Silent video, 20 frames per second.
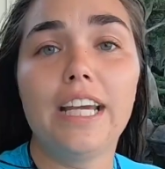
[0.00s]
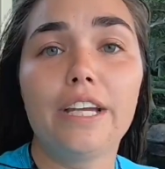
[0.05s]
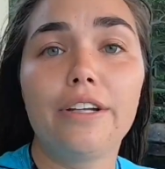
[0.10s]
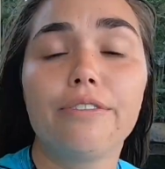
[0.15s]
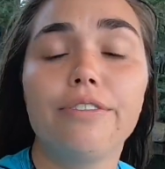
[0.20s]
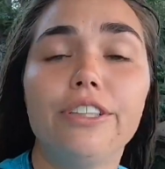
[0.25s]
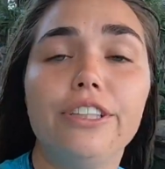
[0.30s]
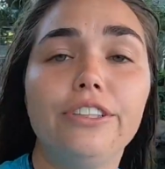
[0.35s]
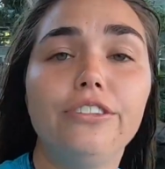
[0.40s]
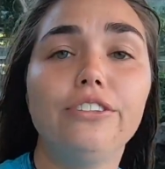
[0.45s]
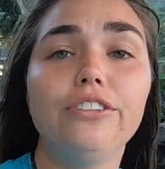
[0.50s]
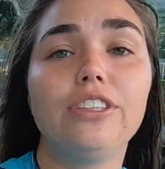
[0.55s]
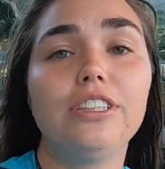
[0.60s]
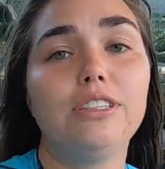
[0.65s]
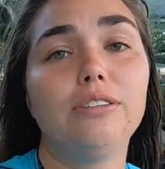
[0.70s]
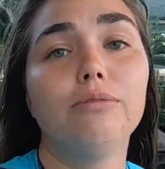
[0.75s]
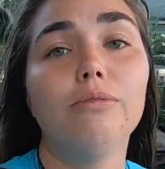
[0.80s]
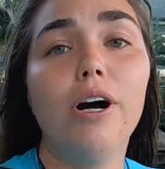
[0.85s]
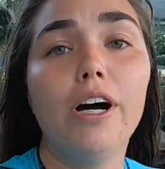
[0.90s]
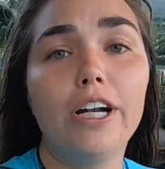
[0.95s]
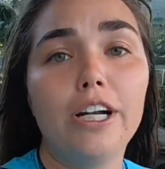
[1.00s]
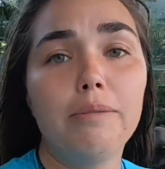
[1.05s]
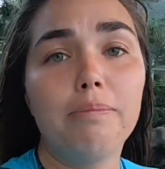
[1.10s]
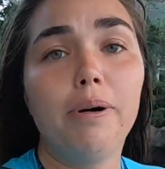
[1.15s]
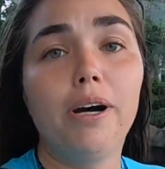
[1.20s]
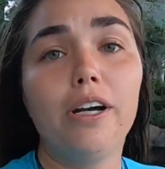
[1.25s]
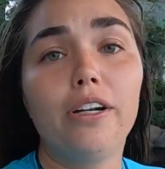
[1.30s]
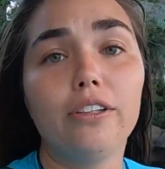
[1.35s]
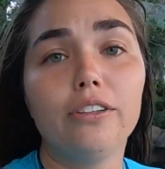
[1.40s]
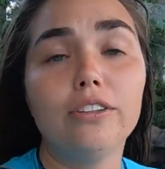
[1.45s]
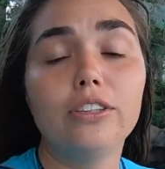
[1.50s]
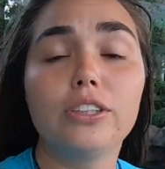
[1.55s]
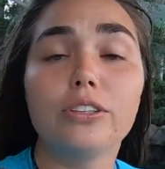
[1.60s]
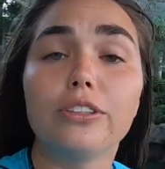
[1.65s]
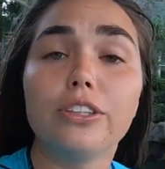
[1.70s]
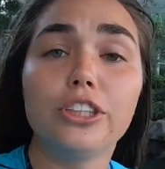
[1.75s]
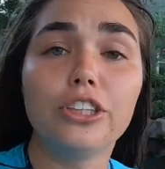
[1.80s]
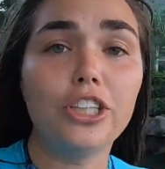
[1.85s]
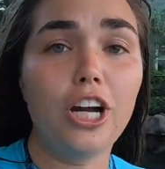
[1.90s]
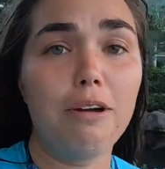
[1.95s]
like reusing water bottles
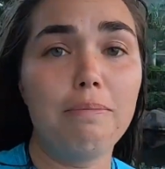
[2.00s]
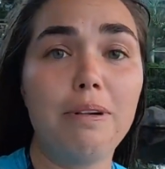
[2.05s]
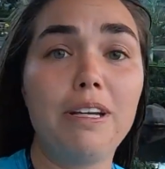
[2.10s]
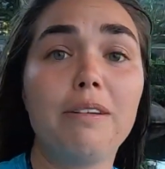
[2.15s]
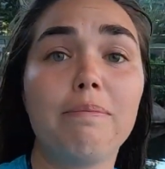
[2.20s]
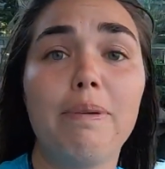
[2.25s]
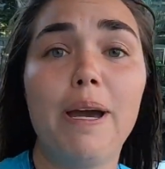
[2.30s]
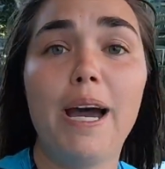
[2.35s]
or shopping